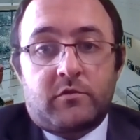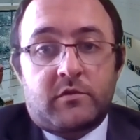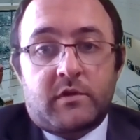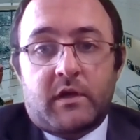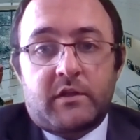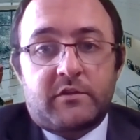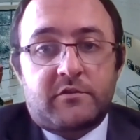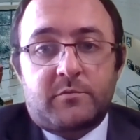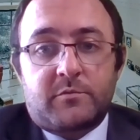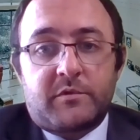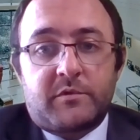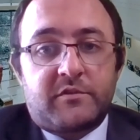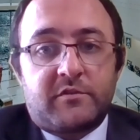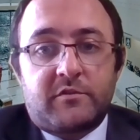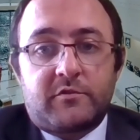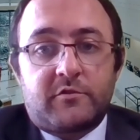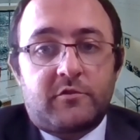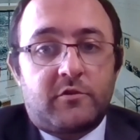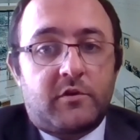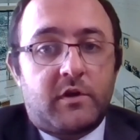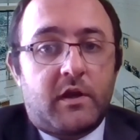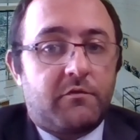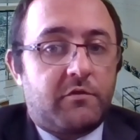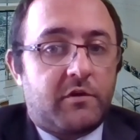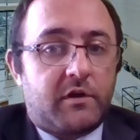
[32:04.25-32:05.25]
consequences are
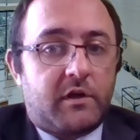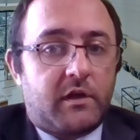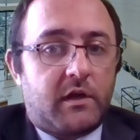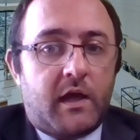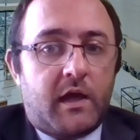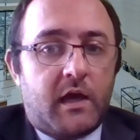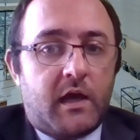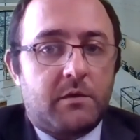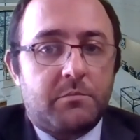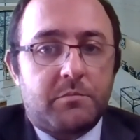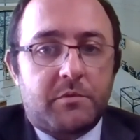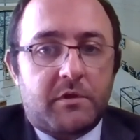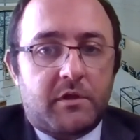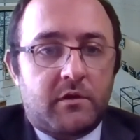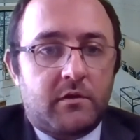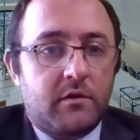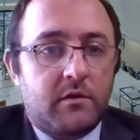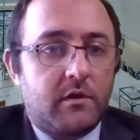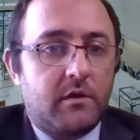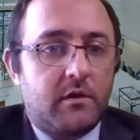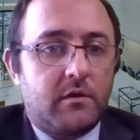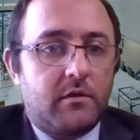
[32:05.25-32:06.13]
never going to happen.